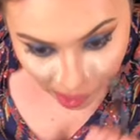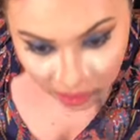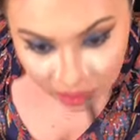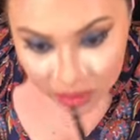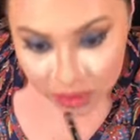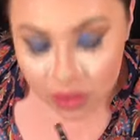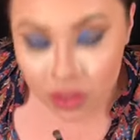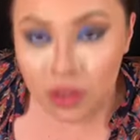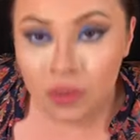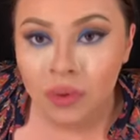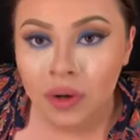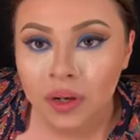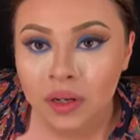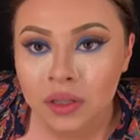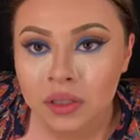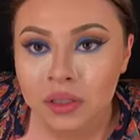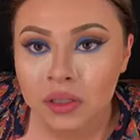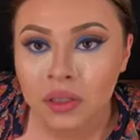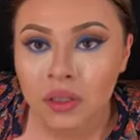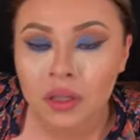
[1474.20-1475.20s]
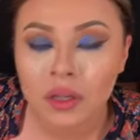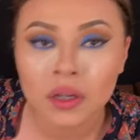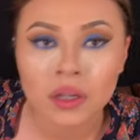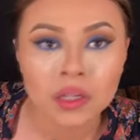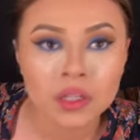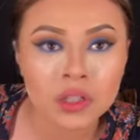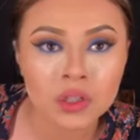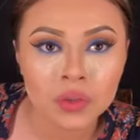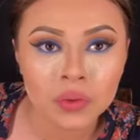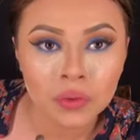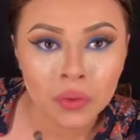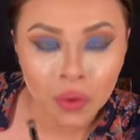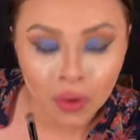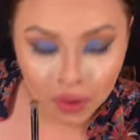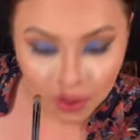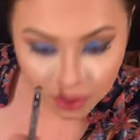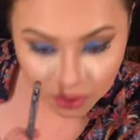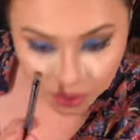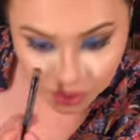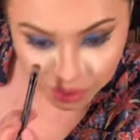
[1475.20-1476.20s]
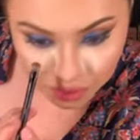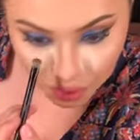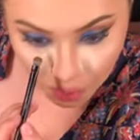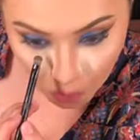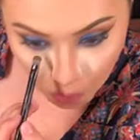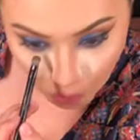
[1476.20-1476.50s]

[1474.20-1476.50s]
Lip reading: I just don't want it to look too harsh.